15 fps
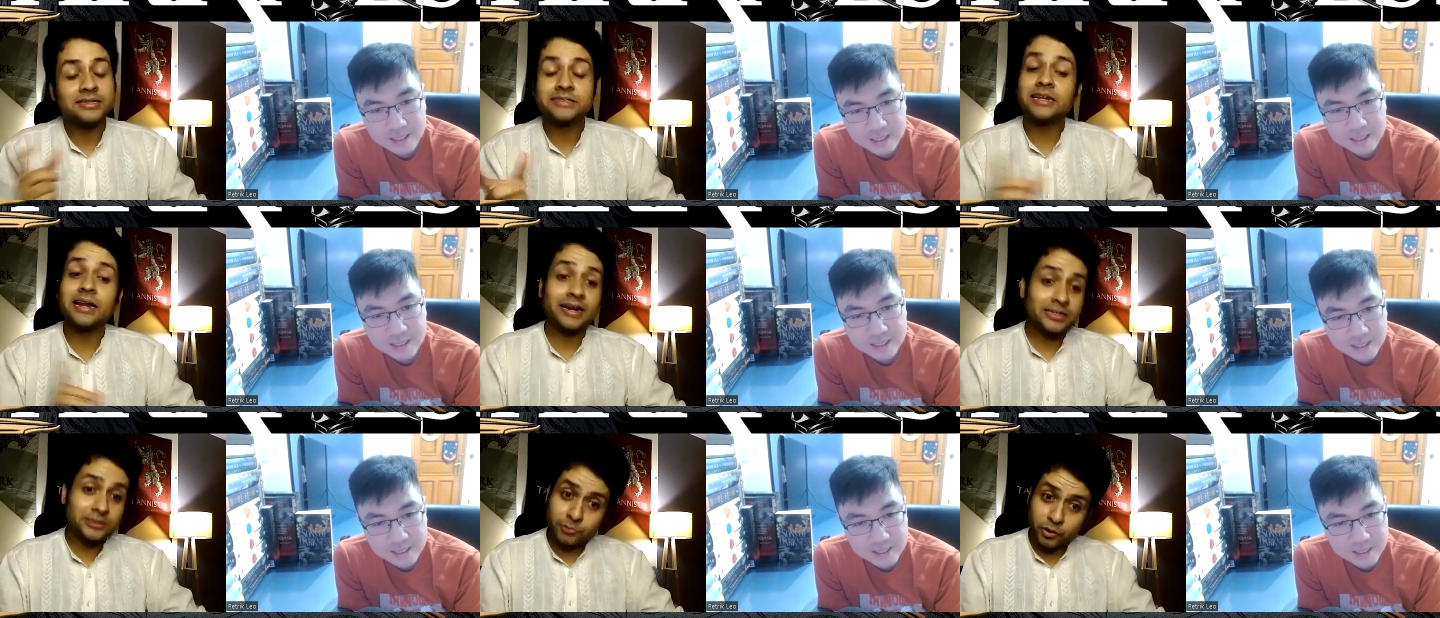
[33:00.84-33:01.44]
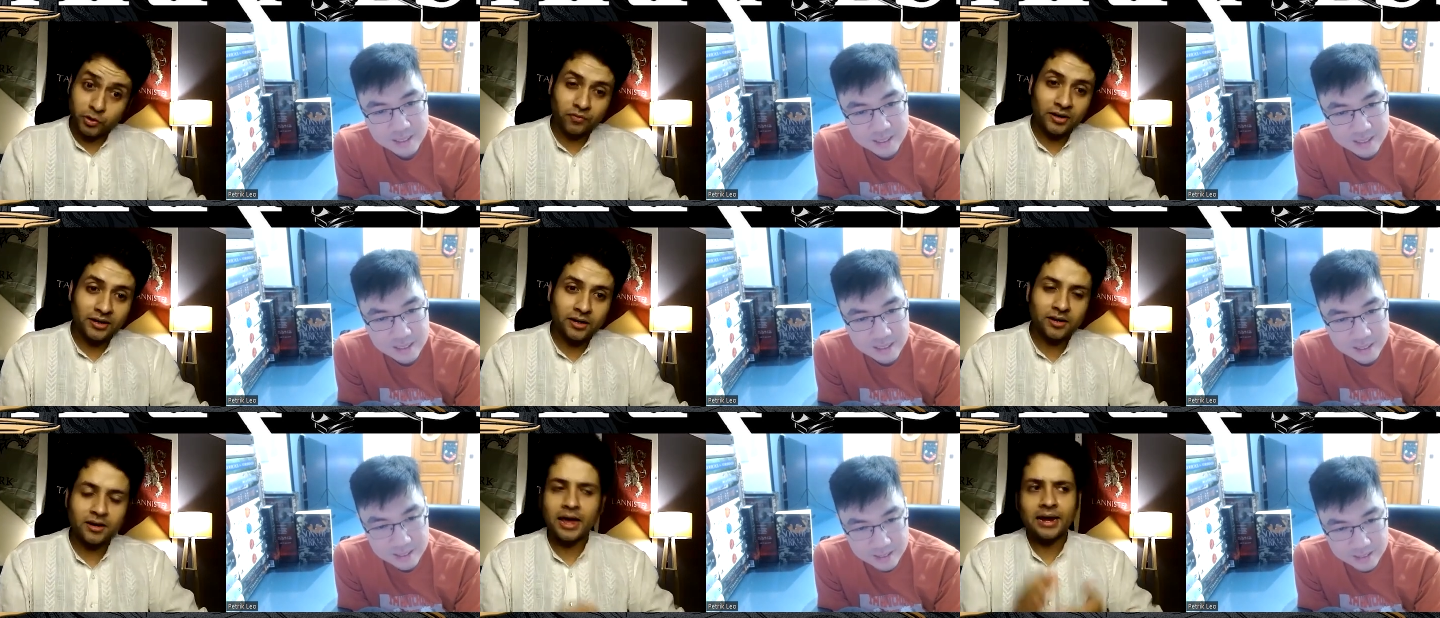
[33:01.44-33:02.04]
Speaker 1: this line is
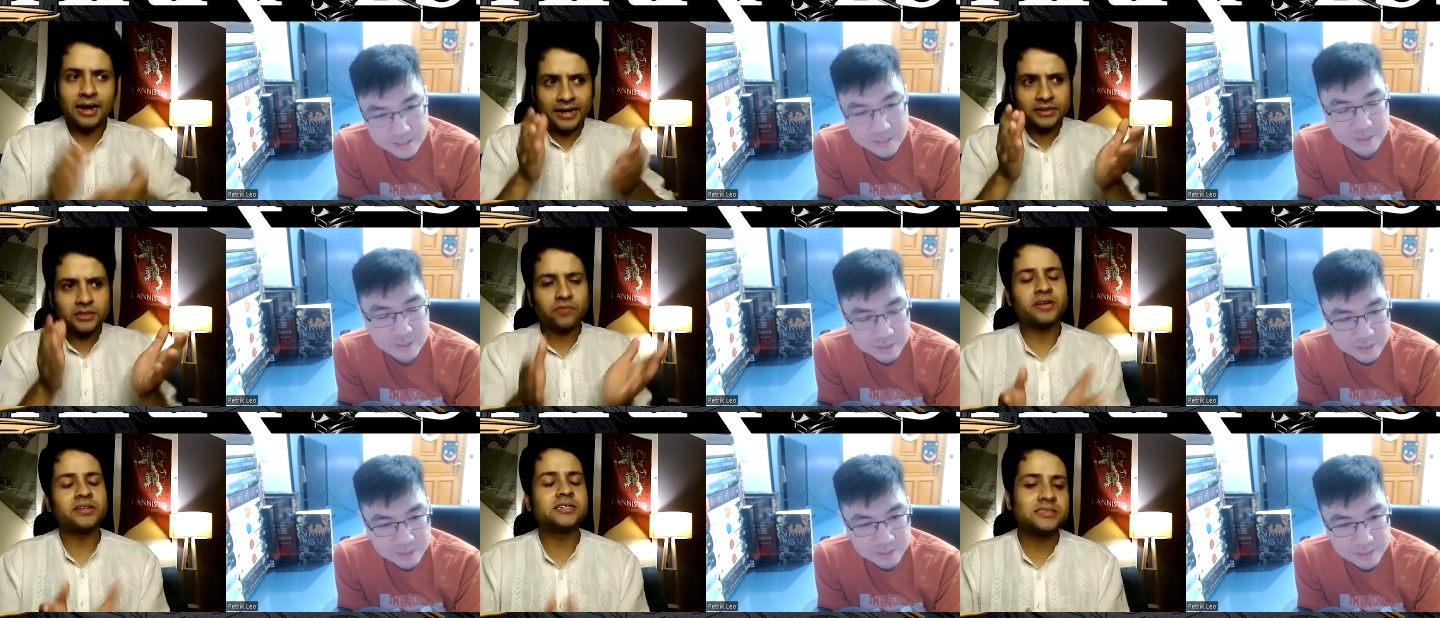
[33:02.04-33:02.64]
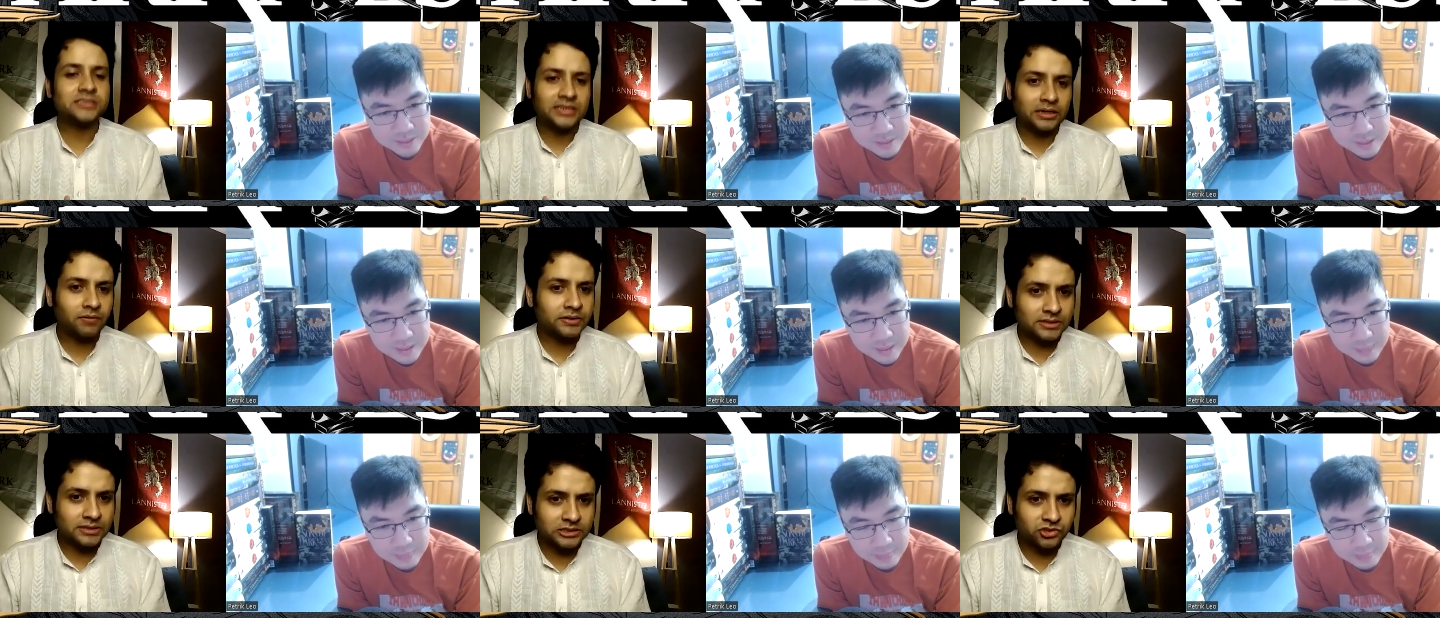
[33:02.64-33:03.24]
beautifully done. I like the way this
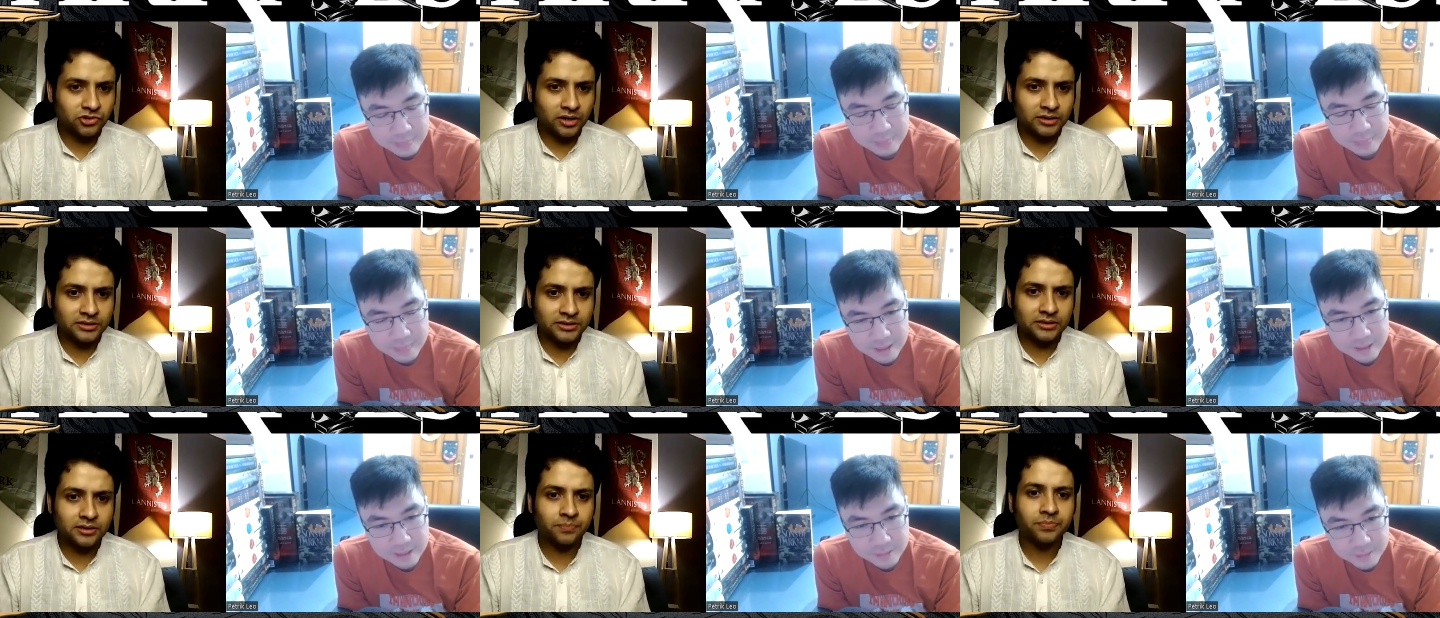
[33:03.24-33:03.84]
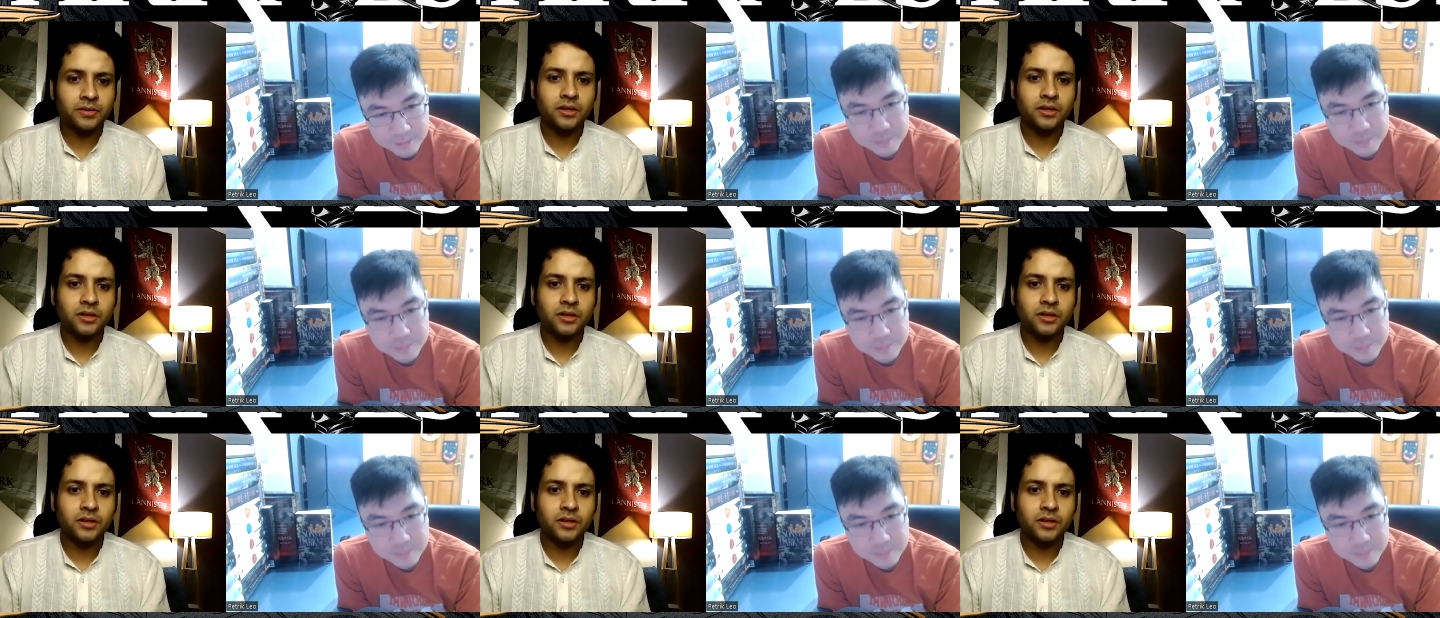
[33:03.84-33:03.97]
scene was constructed,